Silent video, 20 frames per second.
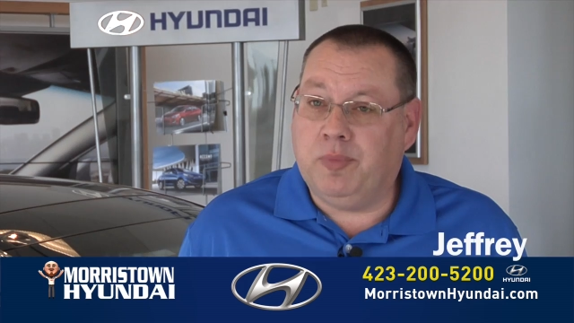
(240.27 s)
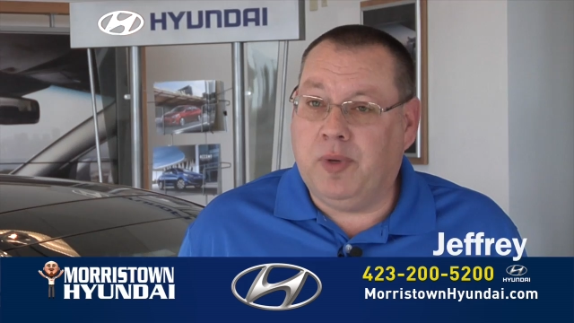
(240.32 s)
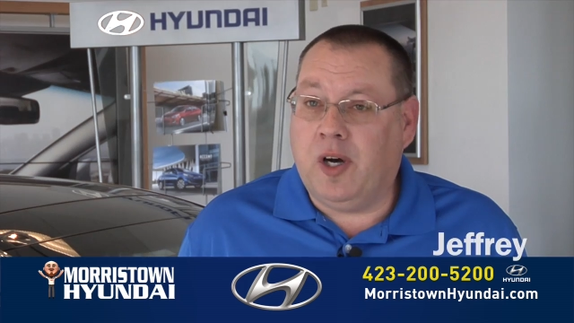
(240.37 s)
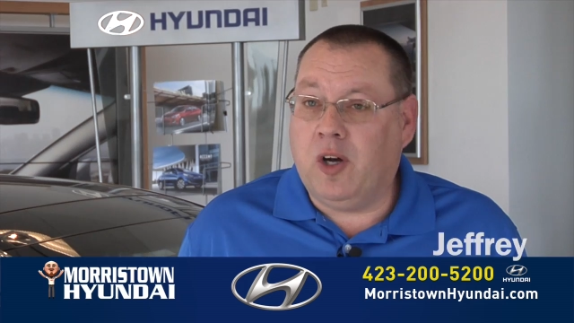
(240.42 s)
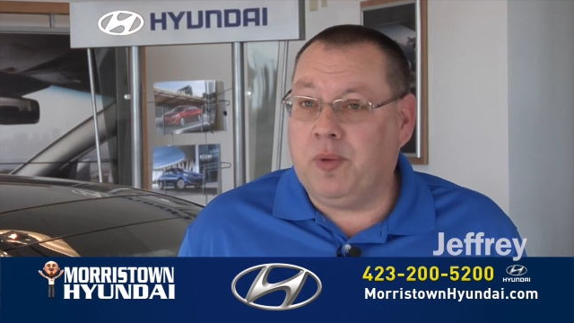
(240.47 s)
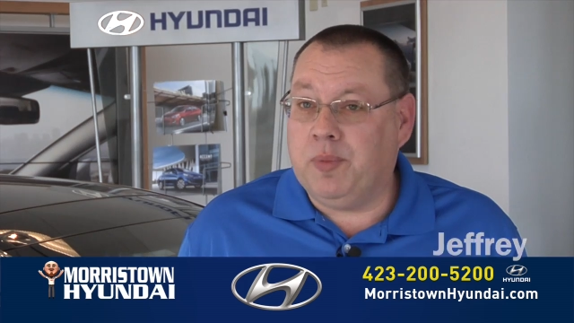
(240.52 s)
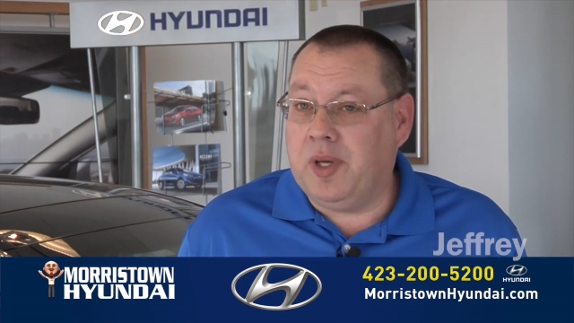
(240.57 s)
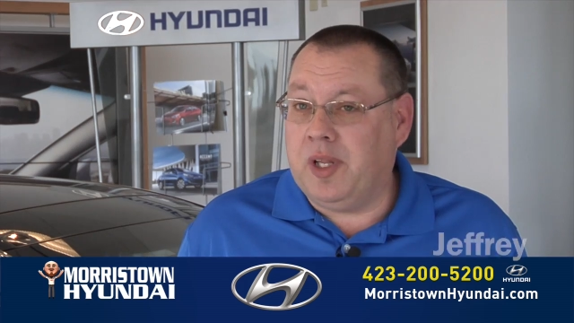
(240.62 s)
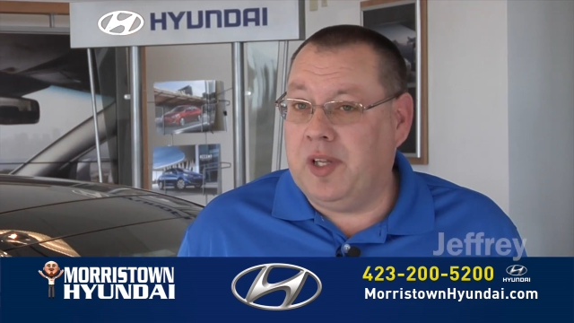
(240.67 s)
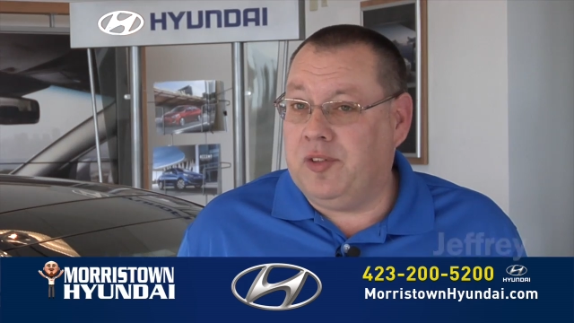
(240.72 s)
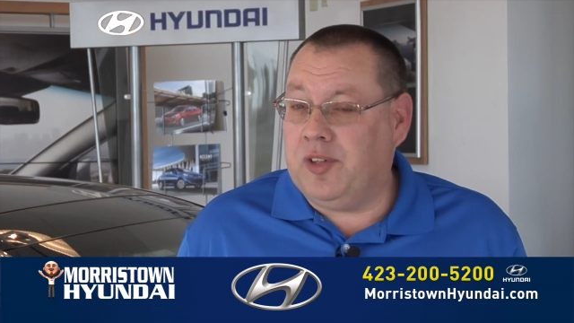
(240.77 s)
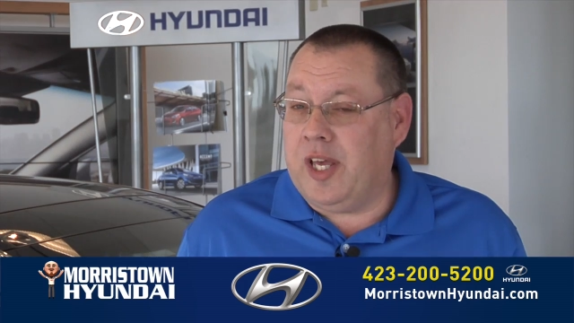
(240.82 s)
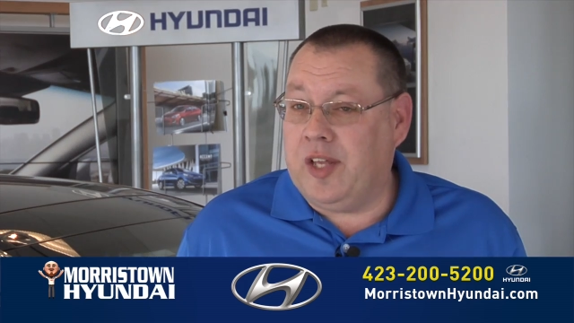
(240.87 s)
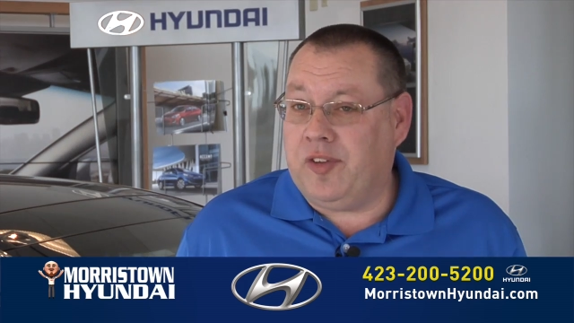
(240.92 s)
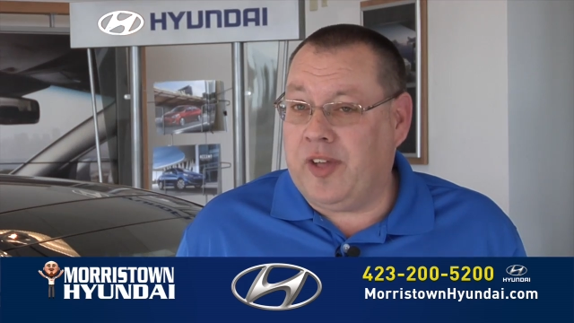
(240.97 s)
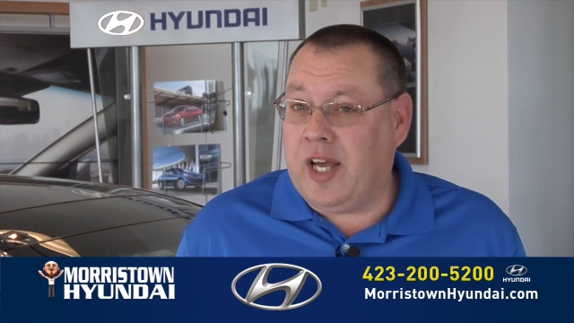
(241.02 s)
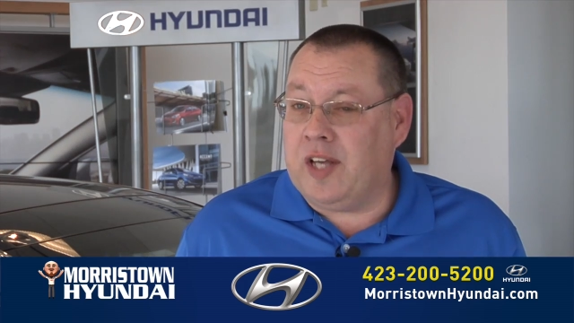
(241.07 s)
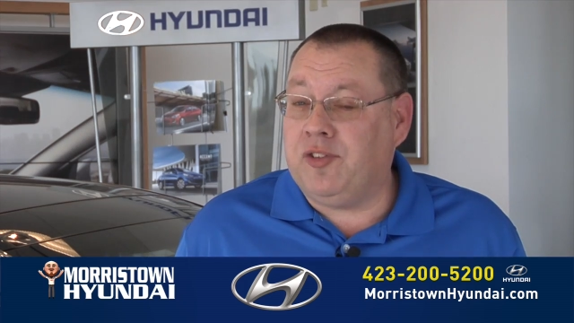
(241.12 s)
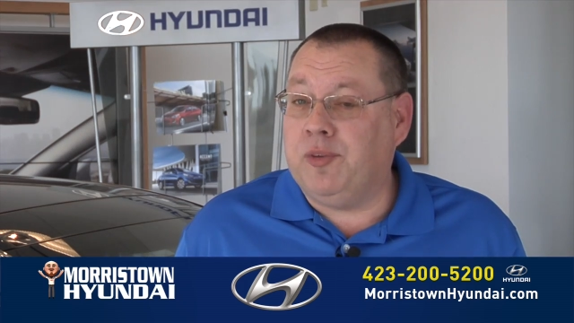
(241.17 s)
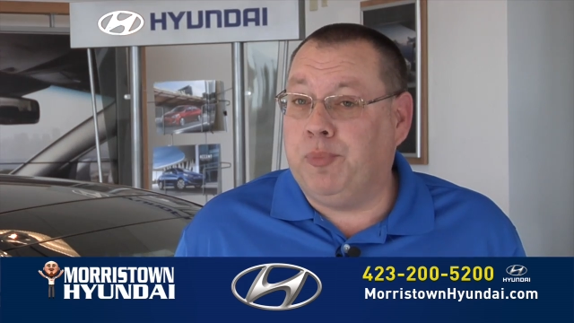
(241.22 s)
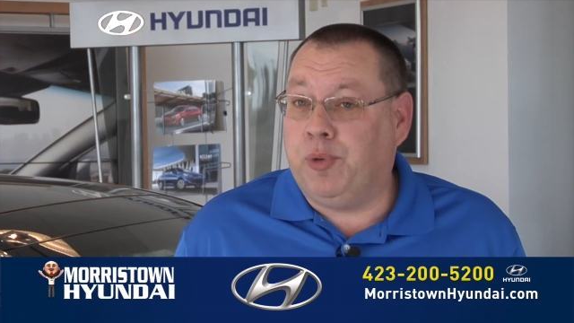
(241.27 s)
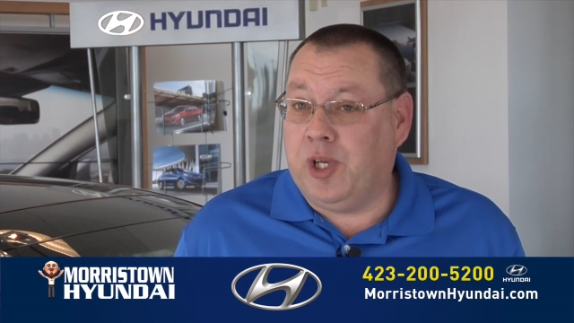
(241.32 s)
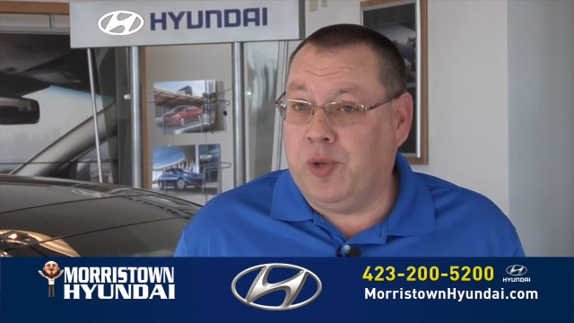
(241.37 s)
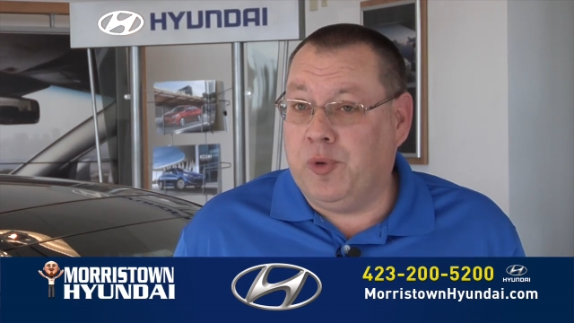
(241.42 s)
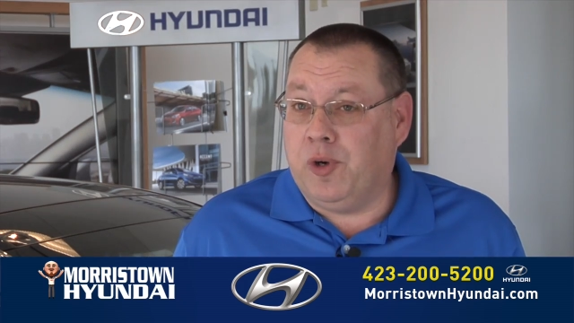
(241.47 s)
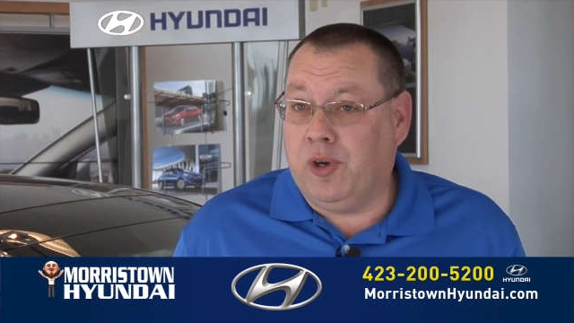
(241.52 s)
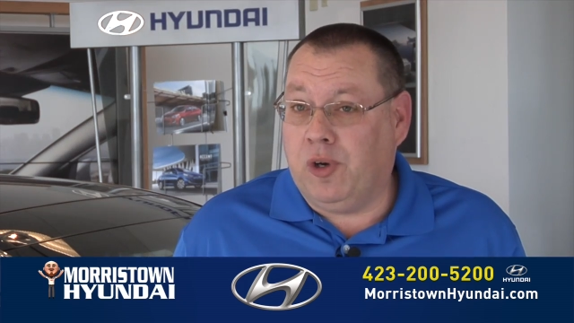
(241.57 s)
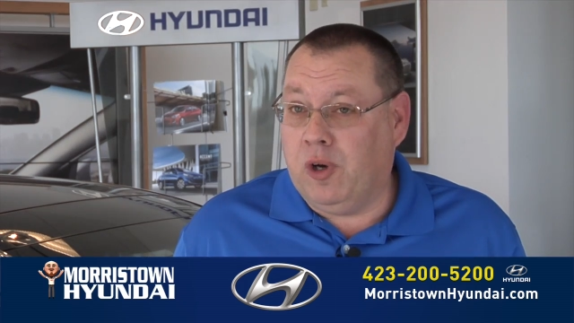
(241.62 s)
model, but it's actually pretty well